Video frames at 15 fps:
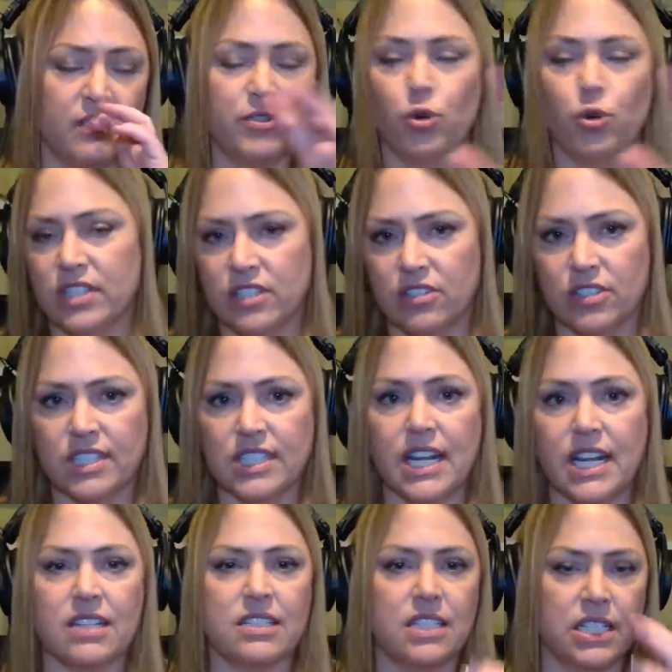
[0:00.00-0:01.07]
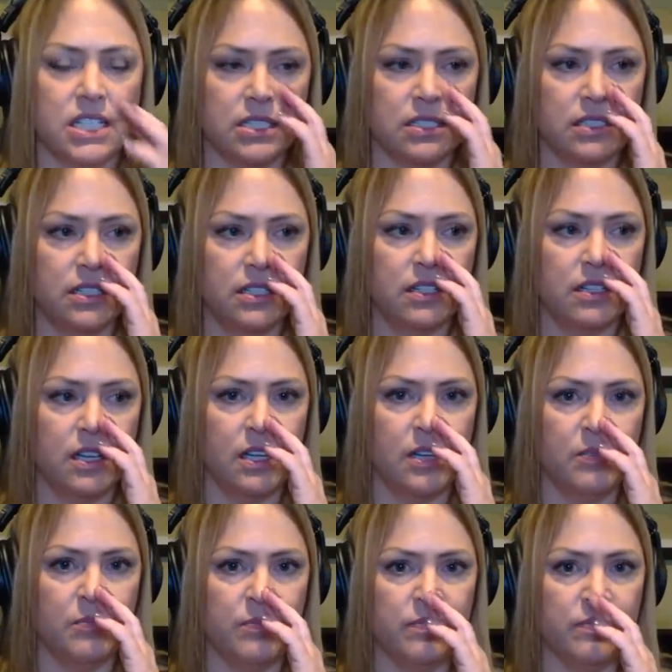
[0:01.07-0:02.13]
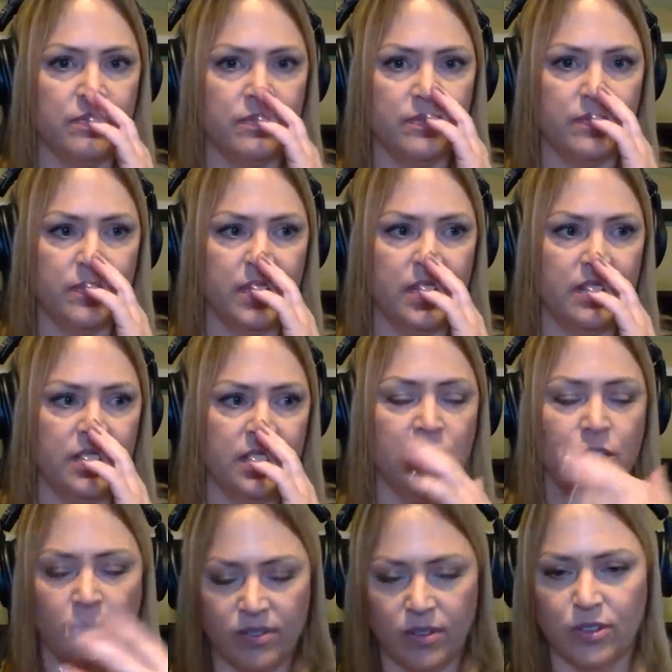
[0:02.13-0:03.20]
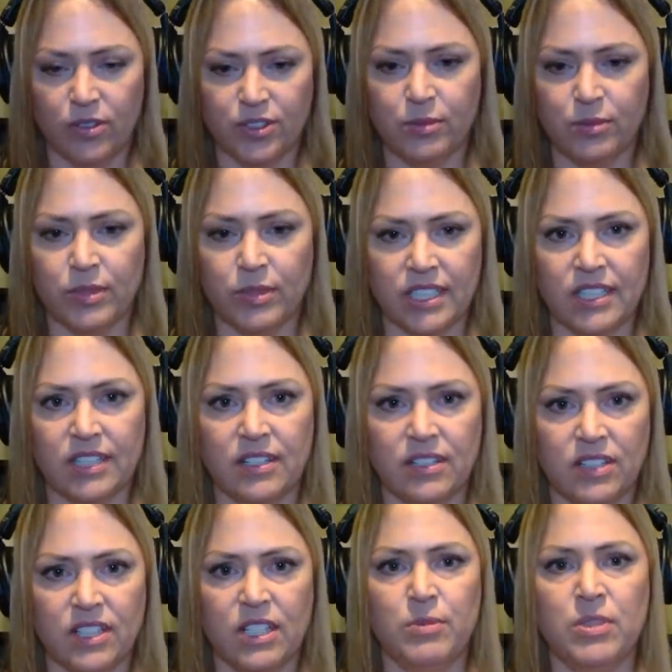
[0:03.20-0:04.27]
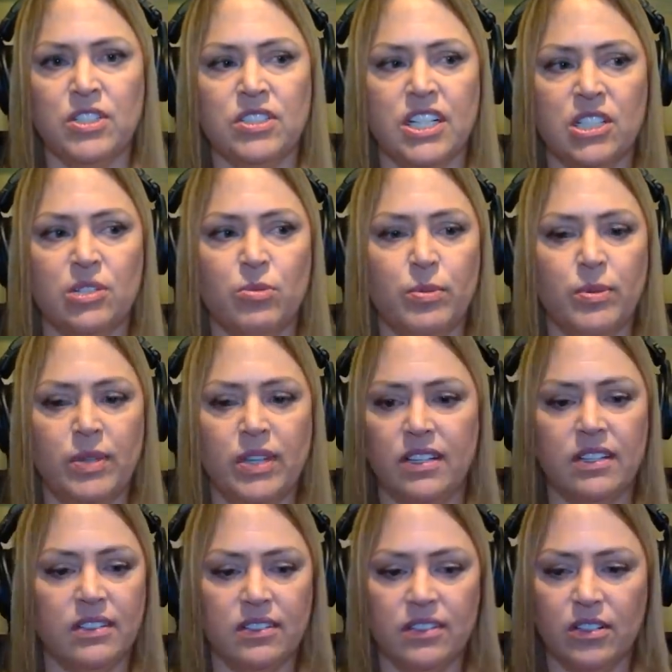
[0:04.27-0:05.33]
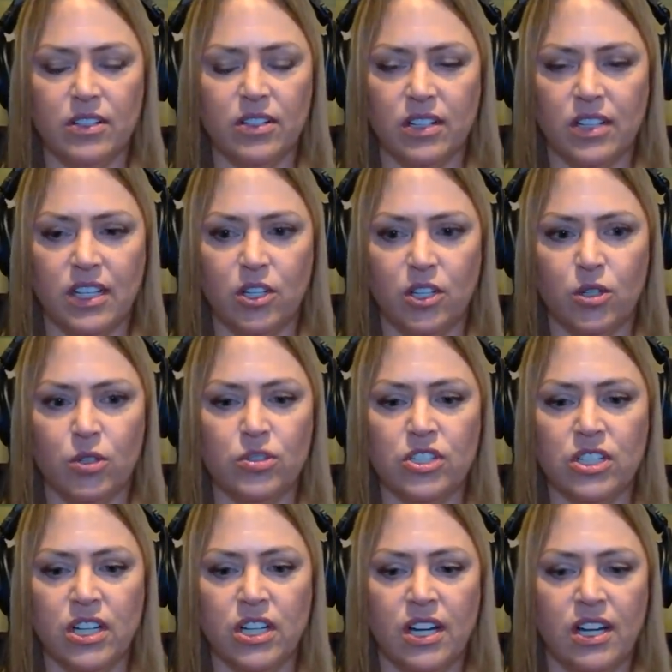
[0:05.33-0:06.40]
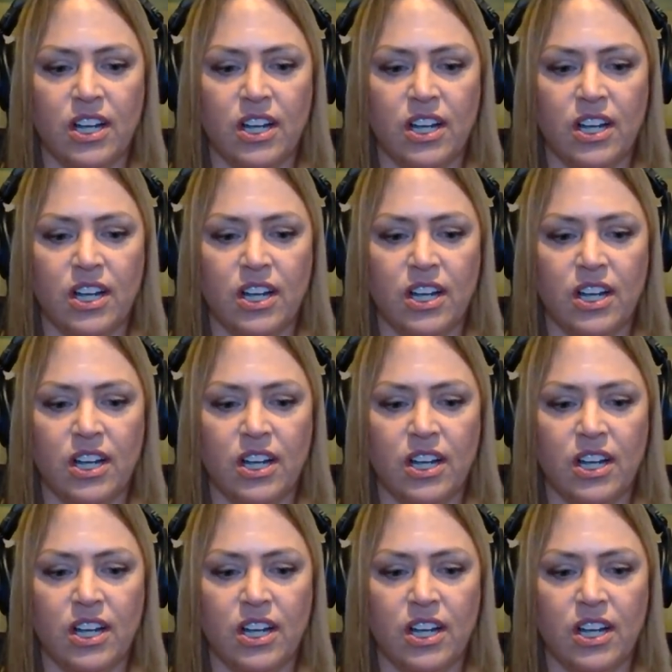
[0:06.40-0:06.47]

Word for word: Of course, there's testing, um, and you know ultimately the, the immunization will be huge.